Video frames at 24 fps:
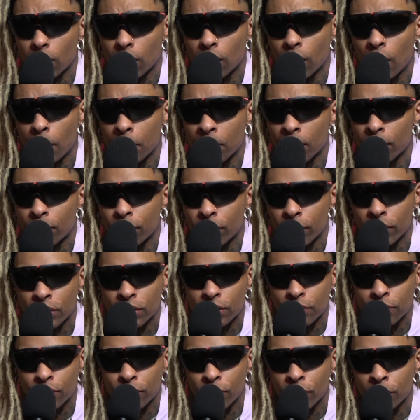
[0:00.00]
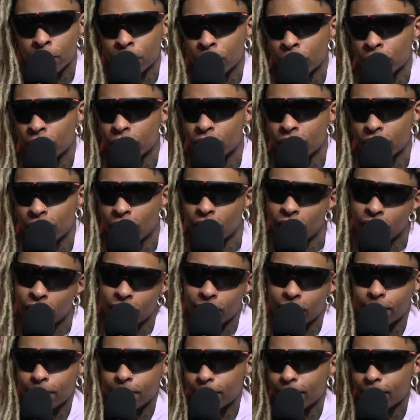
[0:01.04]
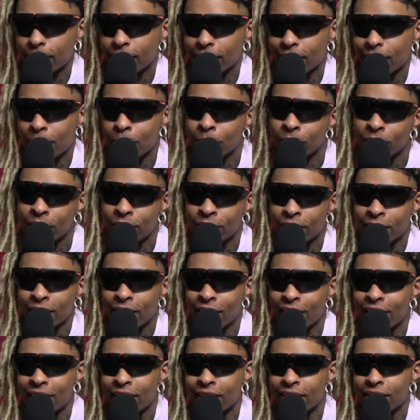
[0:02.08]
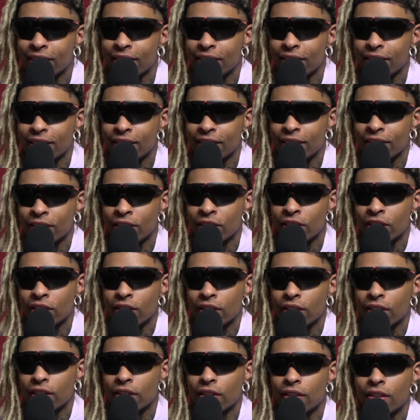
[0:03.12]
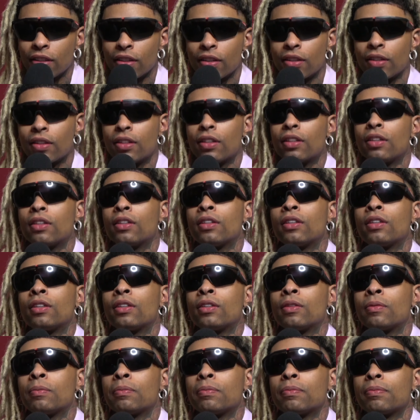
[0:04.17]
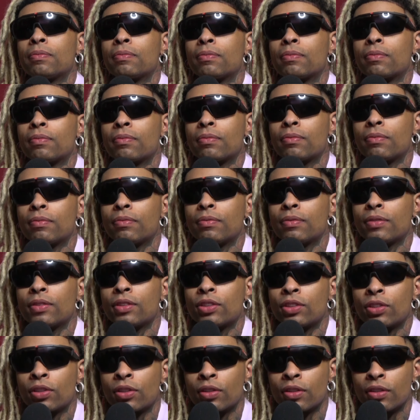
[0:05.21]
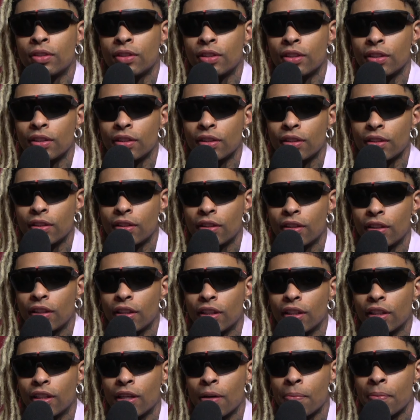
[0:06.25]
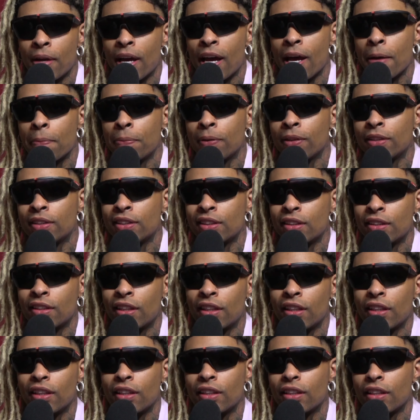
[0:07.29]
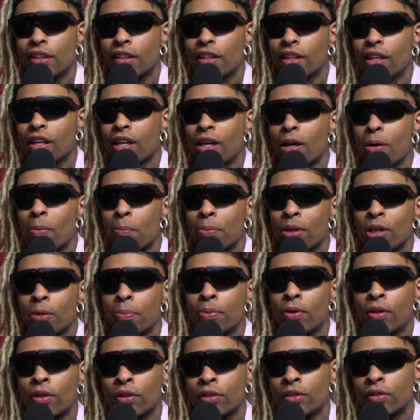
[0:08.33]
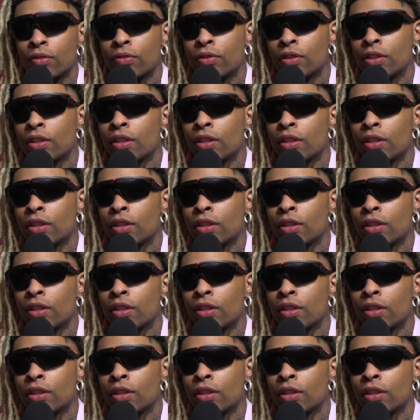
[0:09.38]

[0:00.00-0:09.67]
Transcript: I mean, first and foremost, it's like I believe in God. Yeah. You know, um, so like I'm happy to like be a part of a